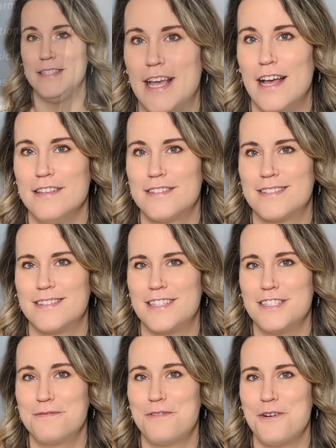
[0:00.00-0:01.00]
Yes,
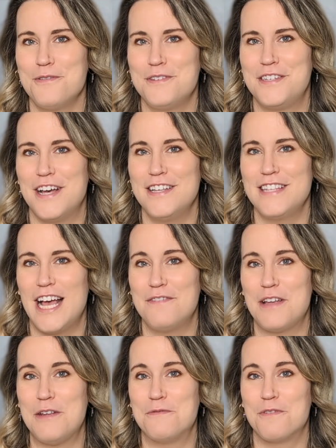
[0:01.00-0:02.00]
this phone does have
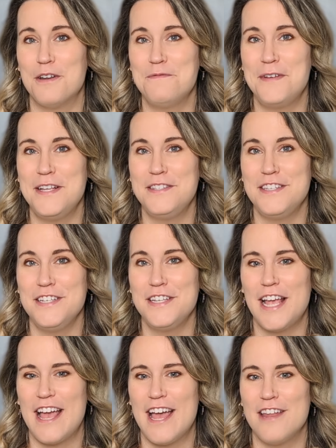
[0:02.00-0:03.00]
a front-facing
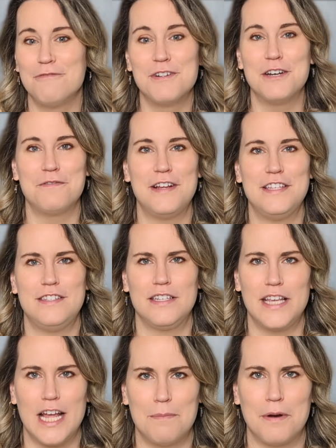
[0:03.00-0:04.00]
and rear-facing
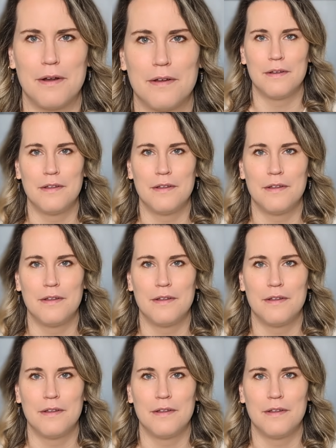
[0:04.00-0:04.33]
camera.